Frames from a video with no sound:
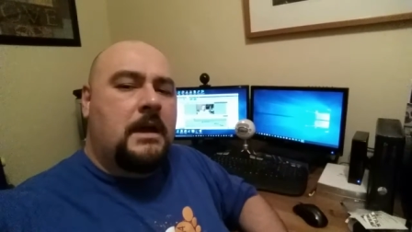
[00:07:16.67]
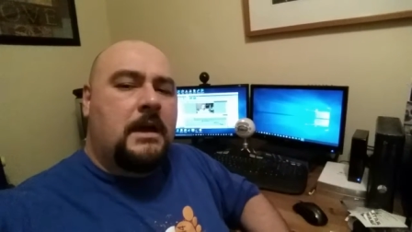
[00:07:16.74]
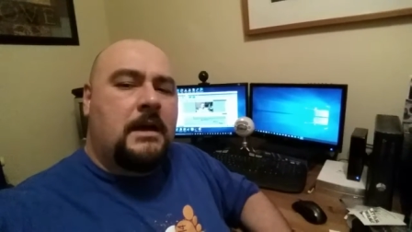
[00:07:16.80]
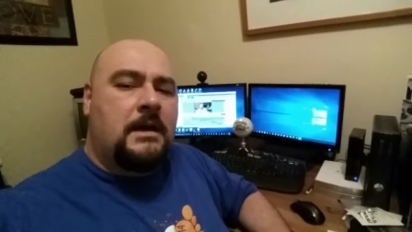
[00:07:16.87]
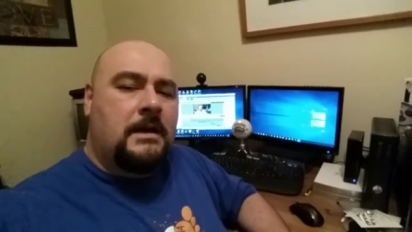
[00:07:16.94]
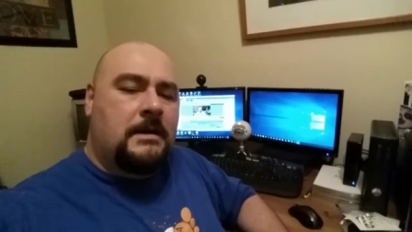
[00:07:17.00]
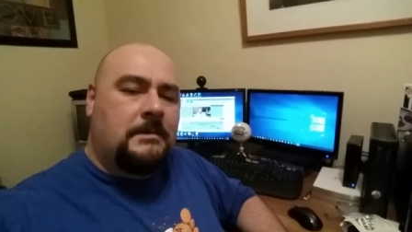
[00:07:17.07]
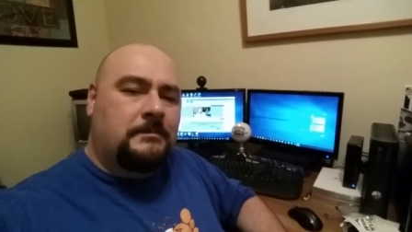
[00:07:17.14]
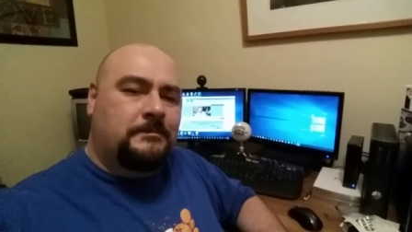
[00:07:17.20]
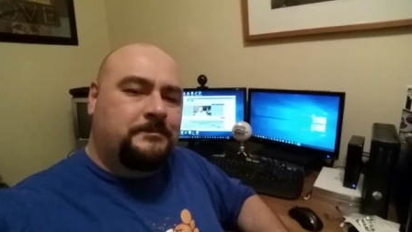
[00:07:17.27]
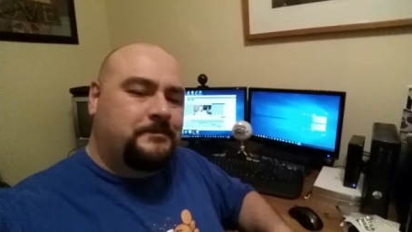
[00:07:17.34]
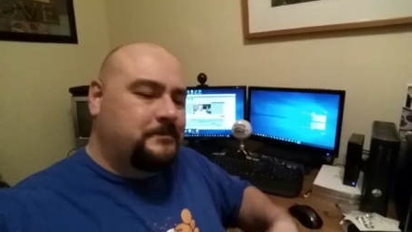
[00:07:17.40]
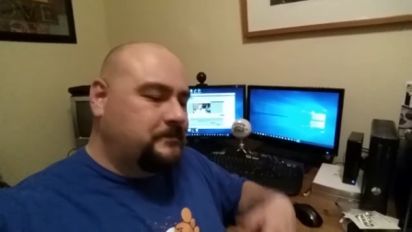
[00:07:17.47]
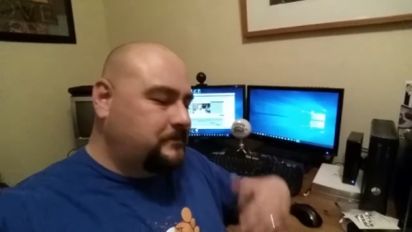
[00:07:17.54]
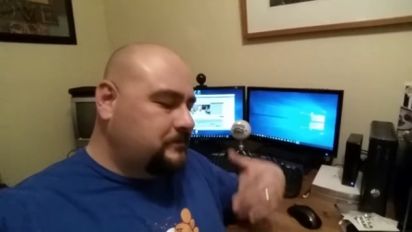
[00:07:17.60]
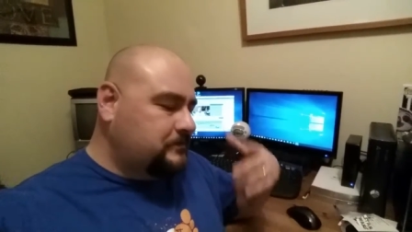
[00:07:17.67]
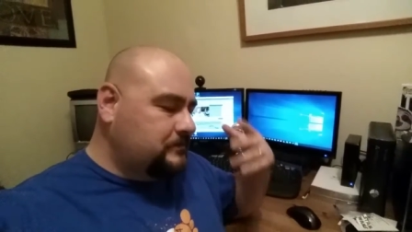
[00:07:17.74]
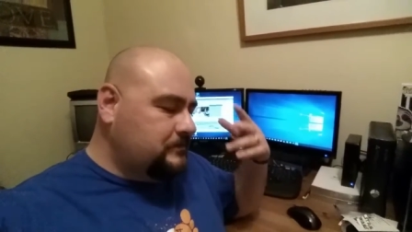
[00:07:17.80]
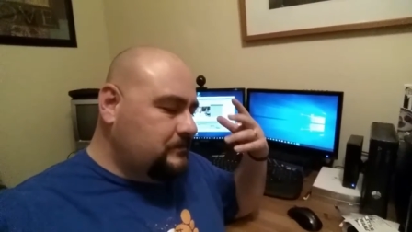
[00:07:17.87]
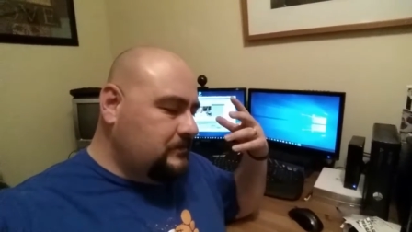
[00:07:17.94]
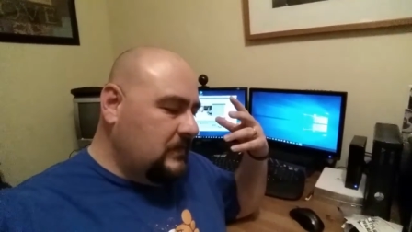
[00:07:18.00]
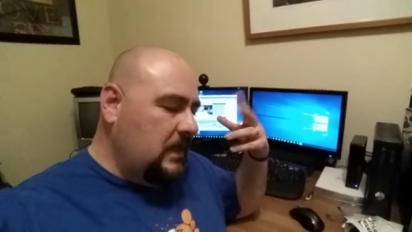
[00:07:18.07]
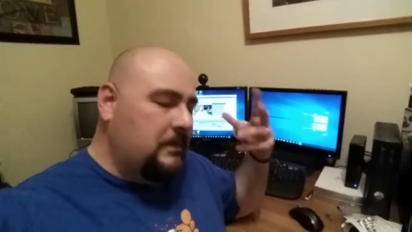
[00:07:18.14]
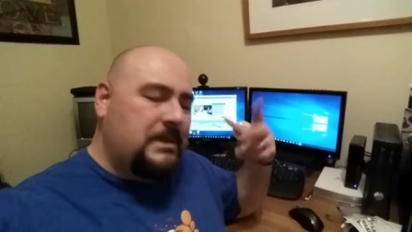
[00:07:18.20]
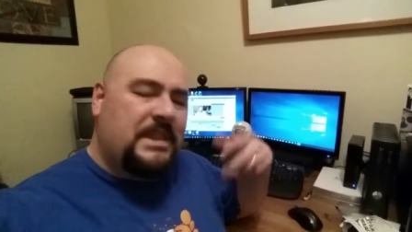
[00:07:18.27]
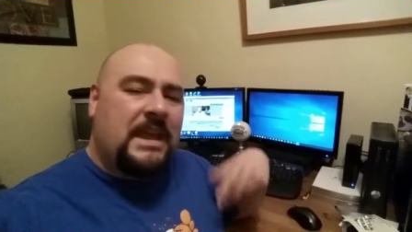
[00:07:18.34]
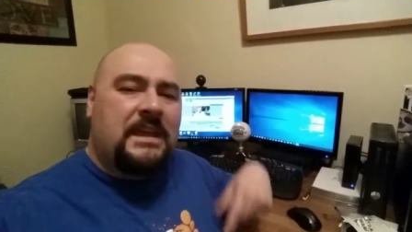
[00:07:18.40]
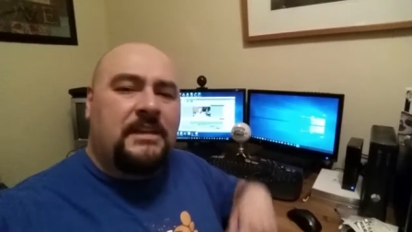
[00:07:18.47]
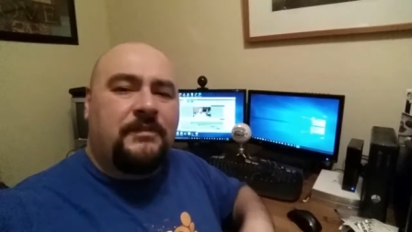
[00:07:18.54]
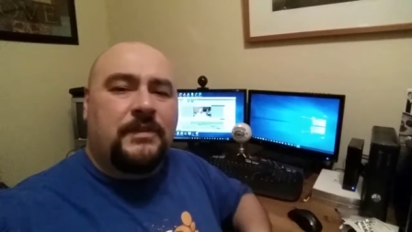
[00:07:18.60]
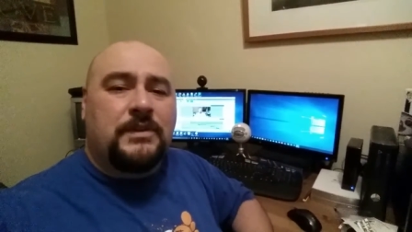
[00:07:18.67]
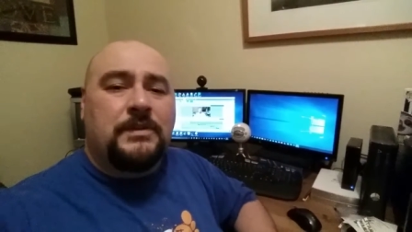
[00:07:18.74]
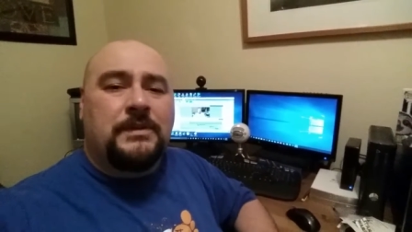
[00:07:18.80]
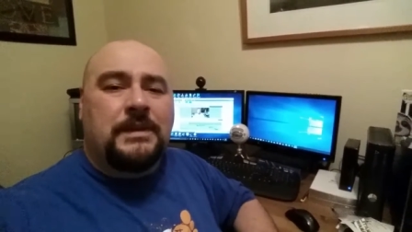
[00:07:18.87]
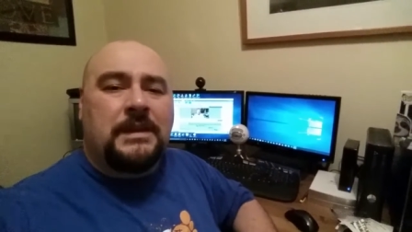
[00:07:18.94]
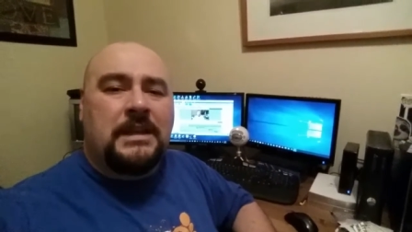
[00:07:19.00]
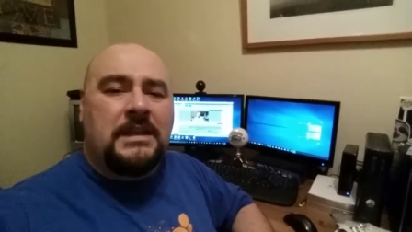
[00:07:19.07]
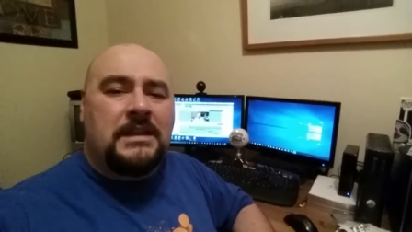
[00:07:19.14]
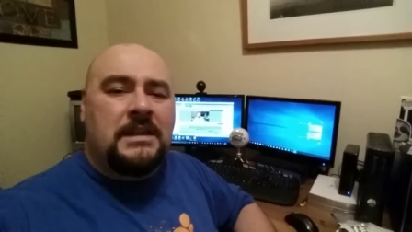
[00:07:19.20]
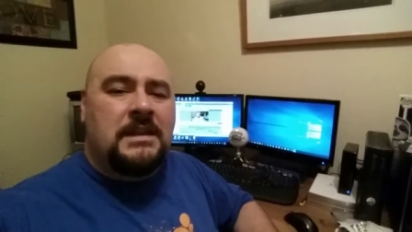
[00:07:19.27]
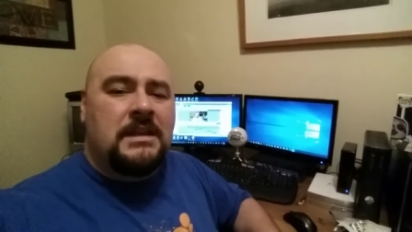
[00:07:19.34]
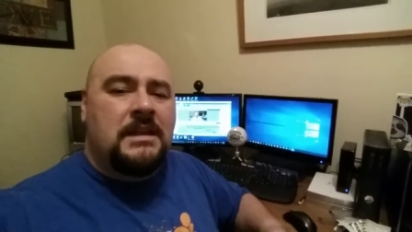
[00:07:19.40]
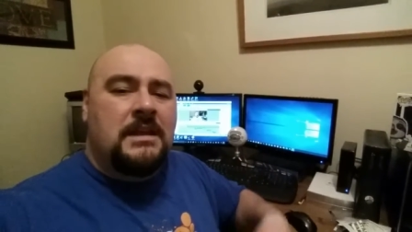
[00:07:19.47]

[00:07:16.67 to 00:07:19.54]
Um, but thank you for tuning in.